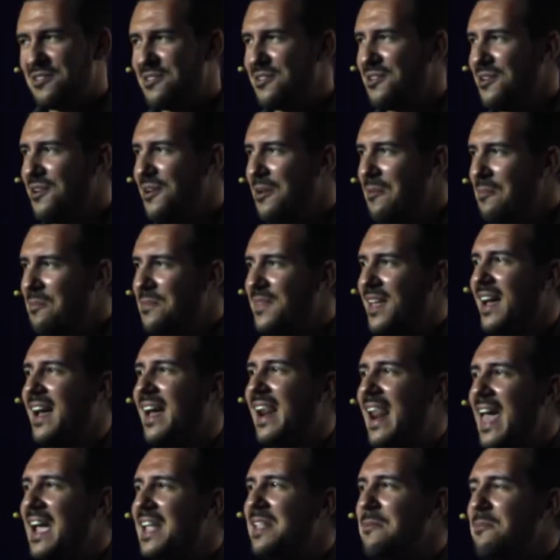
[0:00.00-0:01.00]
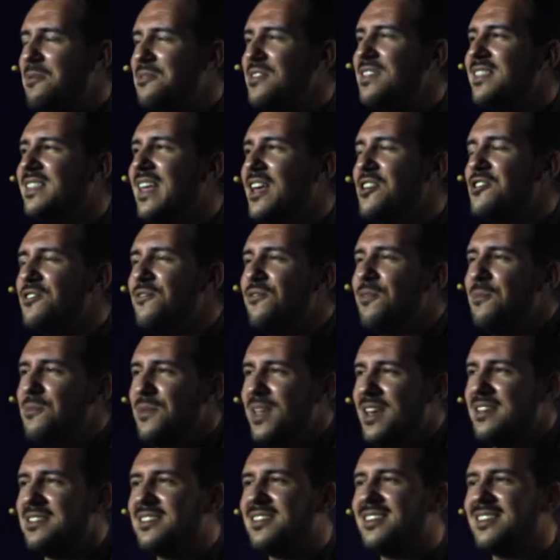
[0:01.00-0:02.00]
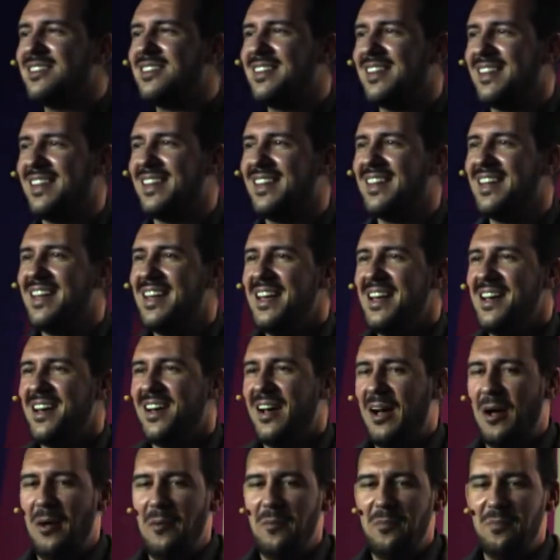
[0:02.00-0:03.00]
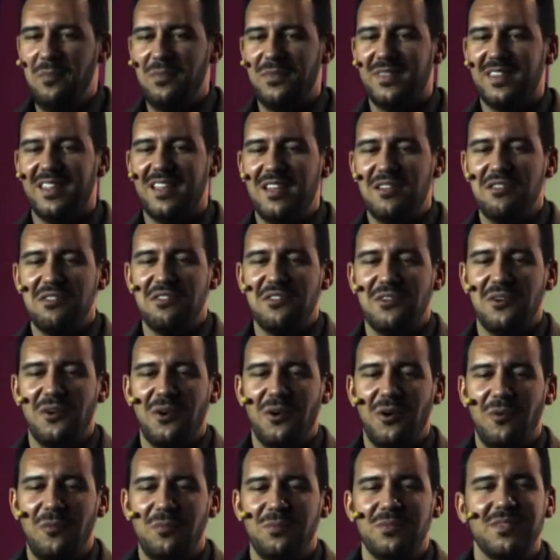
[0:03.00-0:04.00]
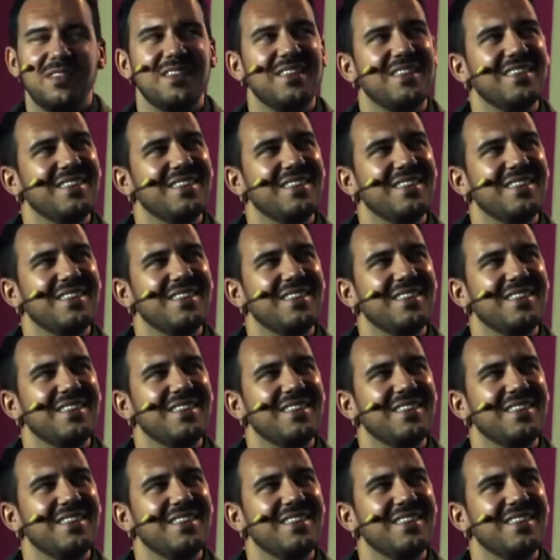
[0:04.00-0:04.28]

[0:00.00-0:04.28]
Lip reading: So I like the presentation from yesterday. So